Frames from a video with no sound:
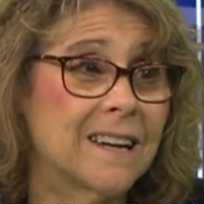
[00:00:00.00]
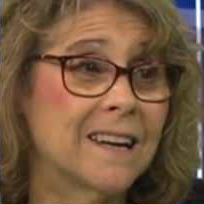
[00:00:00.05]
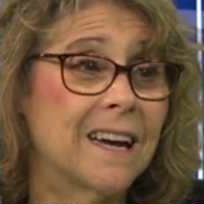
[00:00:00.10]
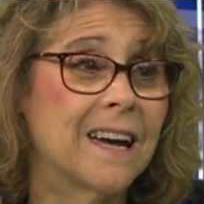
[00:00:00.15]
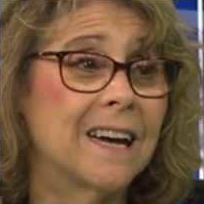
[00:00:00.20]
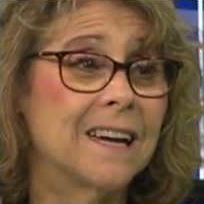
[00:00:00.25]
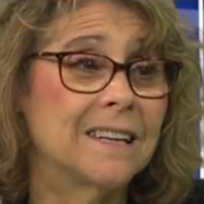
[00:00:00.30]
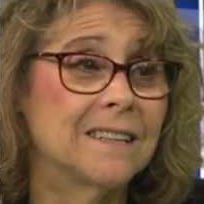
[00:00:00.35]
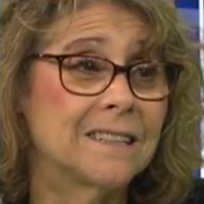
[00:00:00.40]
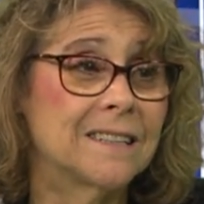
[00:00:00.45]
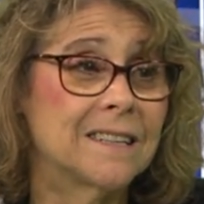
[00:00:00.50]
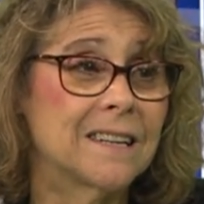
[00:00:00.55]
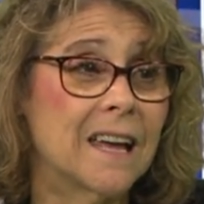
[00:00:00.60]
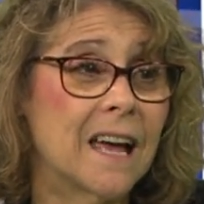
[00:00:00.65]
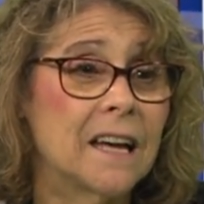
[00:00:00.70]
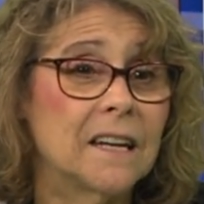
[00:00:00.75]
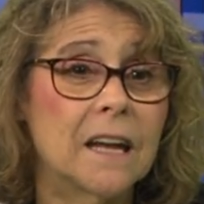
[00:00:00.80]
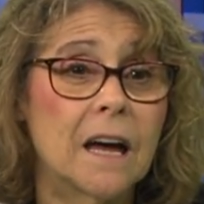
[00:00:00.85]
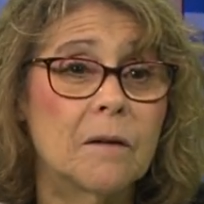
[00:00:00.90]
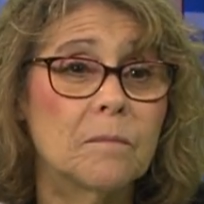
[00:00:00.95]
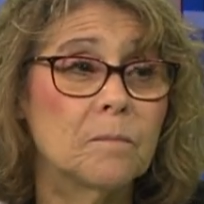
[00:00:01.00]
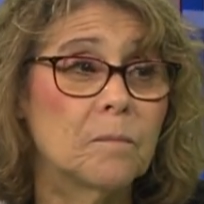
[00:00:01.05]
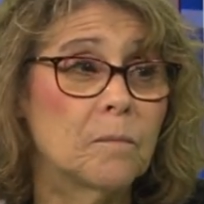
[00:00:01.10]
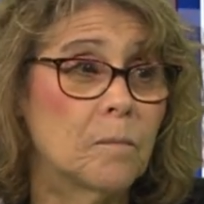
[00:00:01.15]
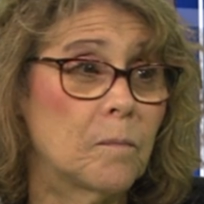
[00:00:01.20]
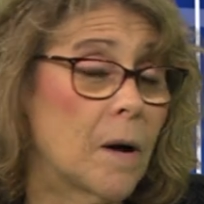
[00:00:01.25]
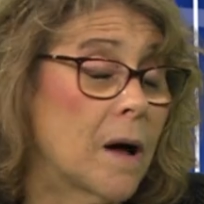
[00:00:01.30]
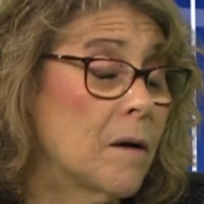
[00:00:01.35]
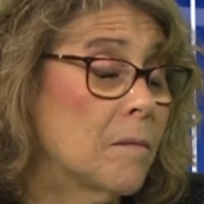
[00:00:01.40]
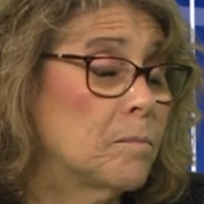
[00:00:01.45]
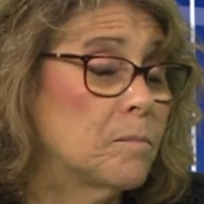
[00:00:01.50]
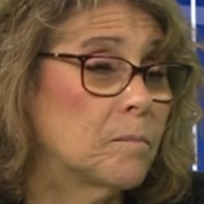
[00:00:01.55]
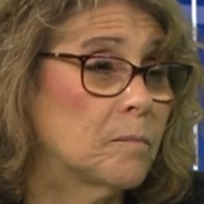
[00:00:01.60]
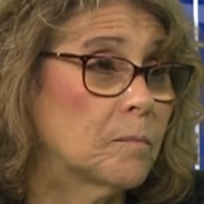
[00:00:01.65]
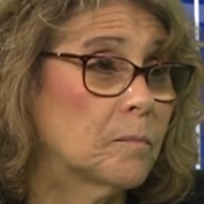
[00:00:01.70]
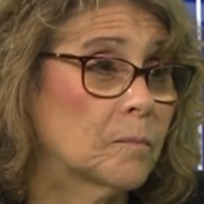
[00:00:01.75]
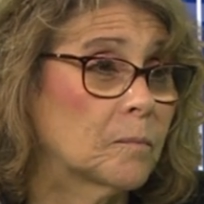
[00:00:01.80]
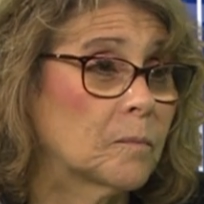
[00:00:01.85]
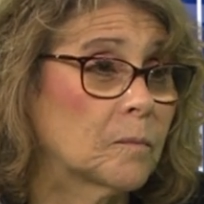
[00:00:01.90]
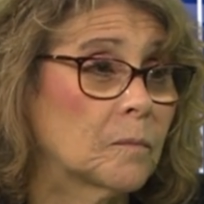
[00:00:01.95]
Okay, and, that's and the best way
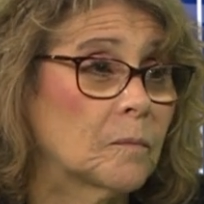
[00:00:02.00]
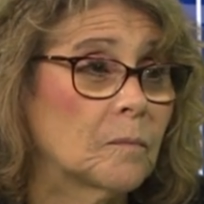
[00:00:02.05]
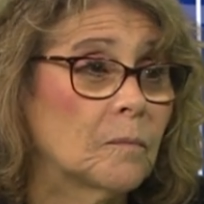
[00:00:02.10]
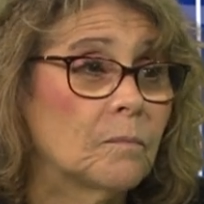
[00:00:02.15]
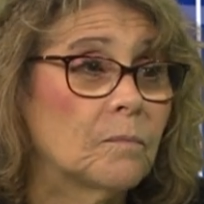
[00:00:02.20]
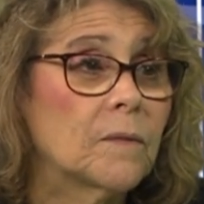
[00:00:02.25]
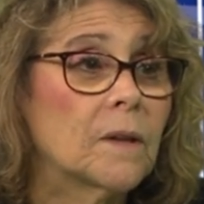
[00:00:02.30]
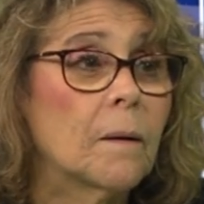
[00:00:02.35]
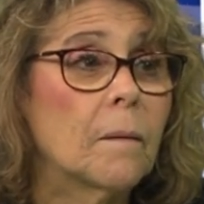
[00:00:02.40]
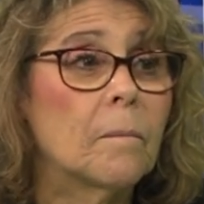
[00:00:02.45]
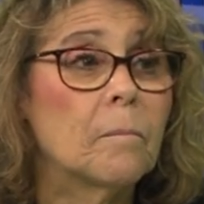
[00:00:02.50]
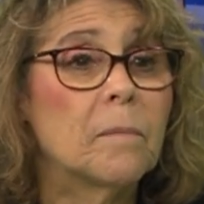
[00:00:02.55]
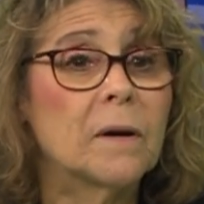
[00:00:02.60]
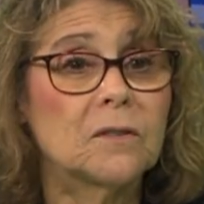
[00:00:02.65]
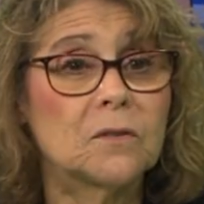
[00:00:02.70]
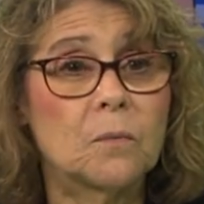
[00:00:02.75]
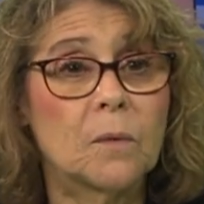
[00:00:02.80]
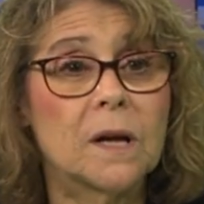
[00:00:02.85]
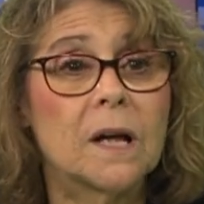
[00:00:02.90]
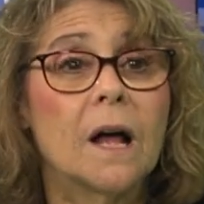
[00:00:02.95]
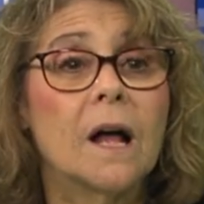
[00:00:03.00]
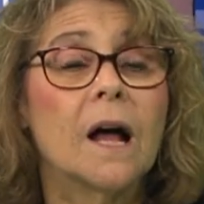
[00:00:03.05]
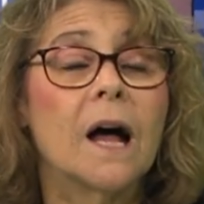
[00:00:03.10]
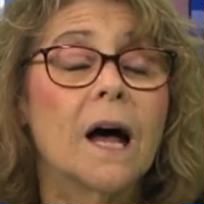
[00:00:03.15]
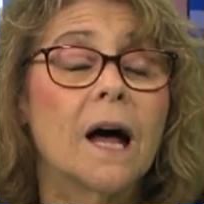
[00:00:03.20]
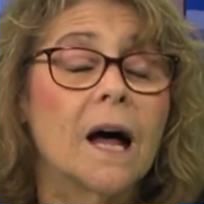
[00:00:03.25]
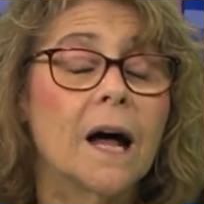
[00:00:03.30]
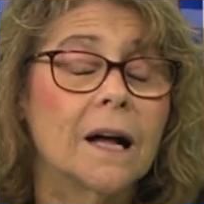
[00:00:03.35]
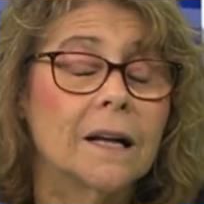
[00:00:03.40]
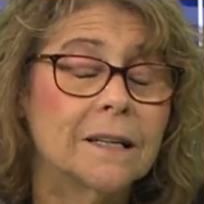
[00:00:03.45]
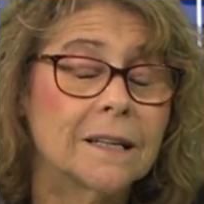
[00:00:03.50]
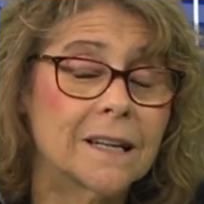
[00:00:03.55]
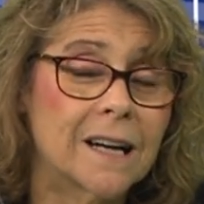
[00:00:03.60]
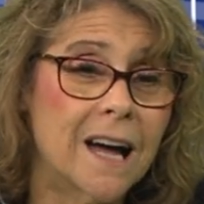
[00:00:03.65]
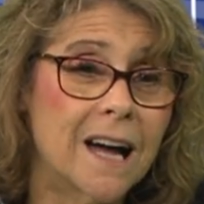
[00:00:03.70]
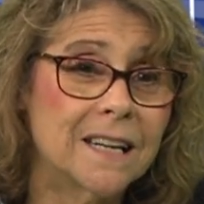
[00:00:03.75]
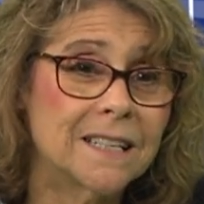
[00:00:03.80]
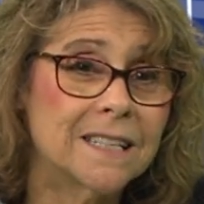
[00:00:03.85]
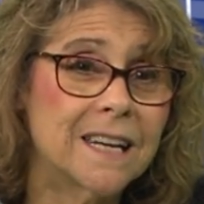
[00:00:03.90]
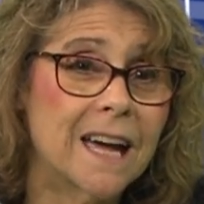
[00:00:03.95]
to contact you. Best way to
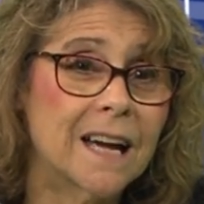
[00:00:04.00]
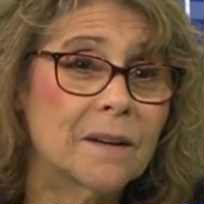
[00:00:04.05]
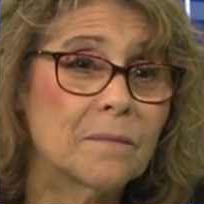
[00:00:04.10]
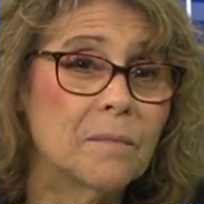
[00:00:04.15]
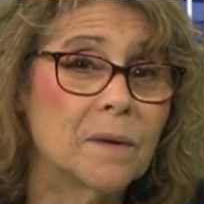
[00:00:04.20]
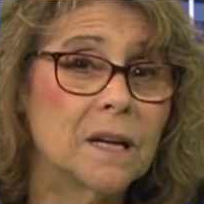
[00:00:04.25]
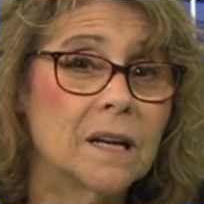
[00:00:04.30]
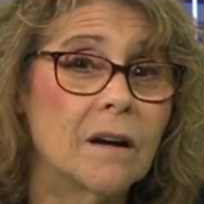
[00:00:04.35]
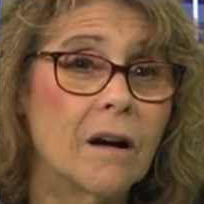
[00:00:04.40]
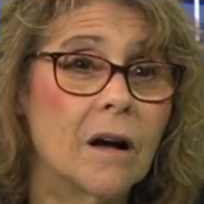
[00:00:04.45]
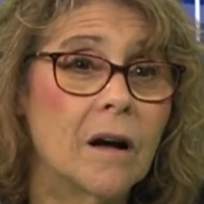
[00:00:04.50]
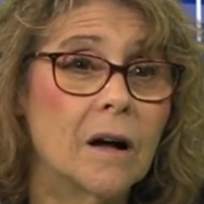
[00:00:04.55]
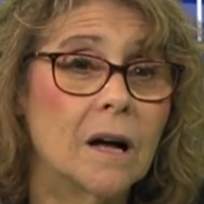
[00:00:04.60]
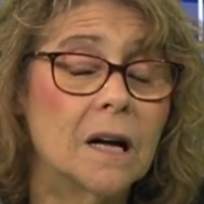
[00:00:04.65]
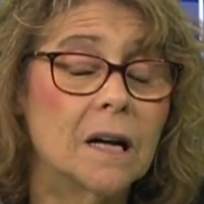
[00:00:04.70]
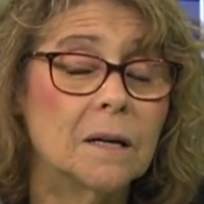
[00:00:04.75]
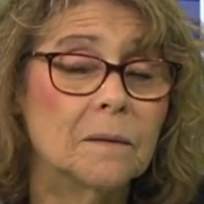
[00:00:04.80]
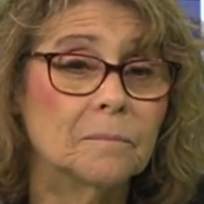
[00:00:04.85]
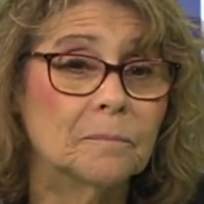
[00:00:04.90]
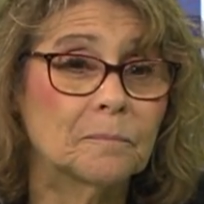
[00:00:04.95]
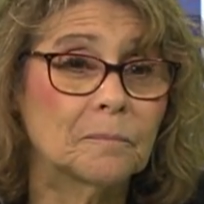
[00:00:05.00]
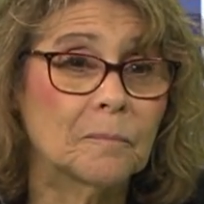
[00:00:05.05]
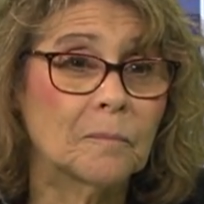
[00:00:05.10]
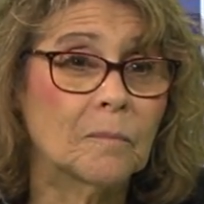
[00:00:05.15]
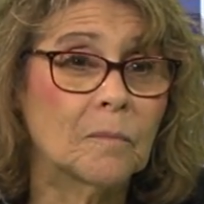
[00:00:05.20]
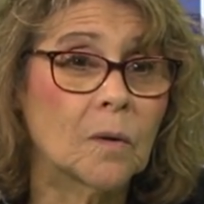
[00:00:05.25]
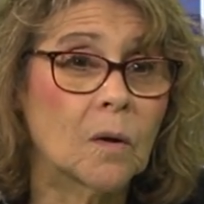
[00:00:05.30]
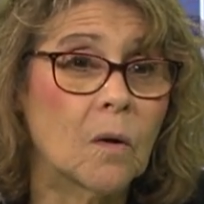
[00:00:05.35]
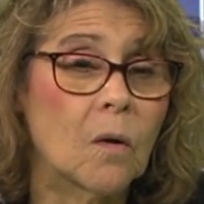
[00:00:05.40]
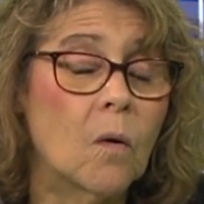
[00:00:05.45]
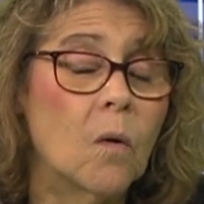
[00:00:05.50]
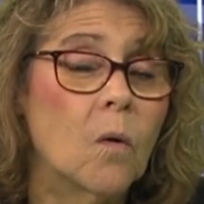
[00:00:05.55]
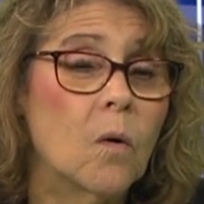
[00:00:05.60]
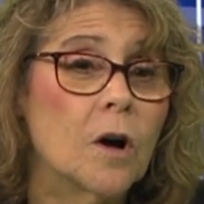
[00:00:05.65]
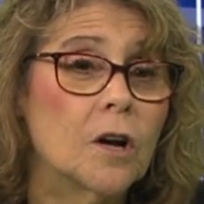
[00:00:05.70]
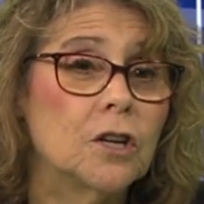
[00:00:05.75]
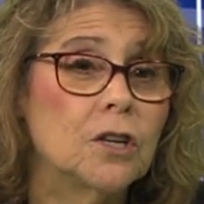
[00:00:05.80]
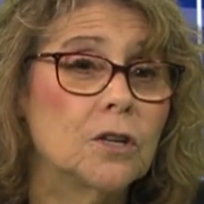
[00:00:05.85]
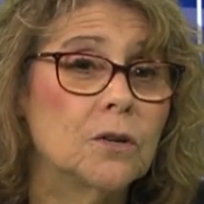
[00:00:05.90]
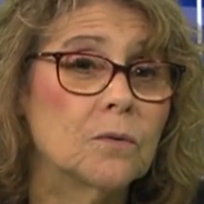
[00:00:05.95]
contact me, um,
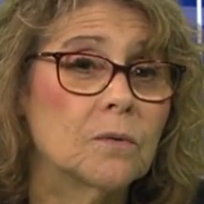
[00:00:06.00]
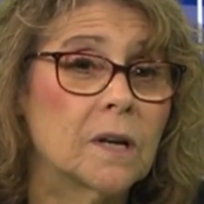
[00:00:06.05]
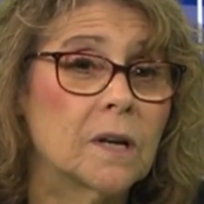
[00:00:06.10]
or you